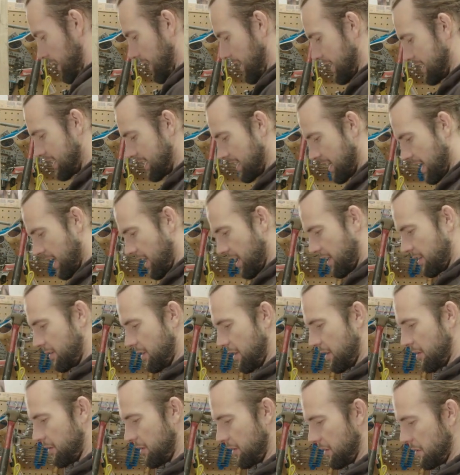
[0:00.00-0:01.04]
Like I said, I don't
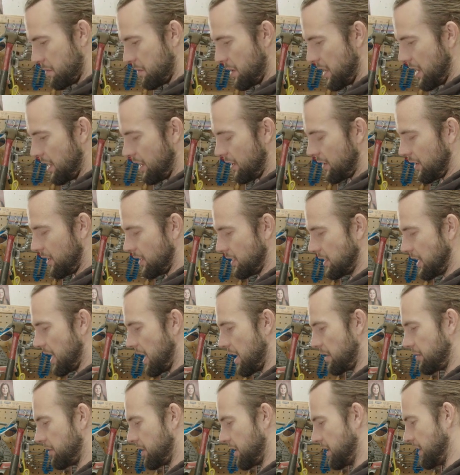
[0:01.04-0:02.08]
wanna really be here all
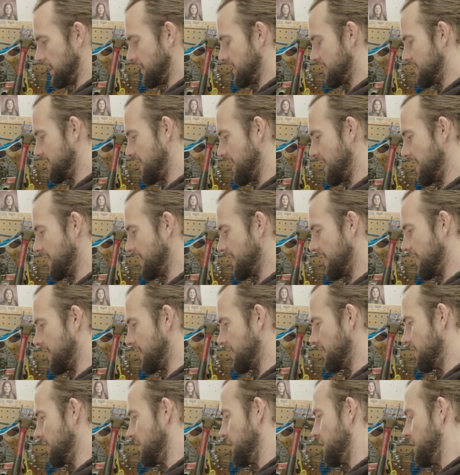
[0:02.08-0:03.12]
day running this heat
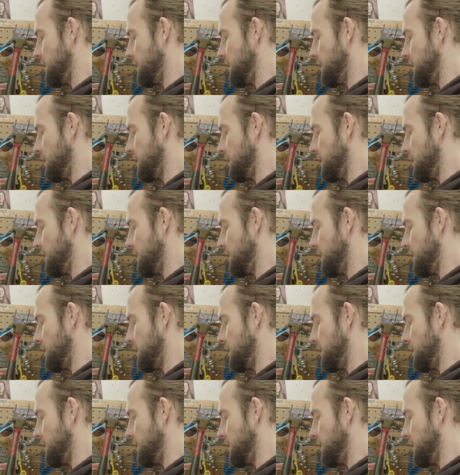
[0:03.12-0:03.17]
gun.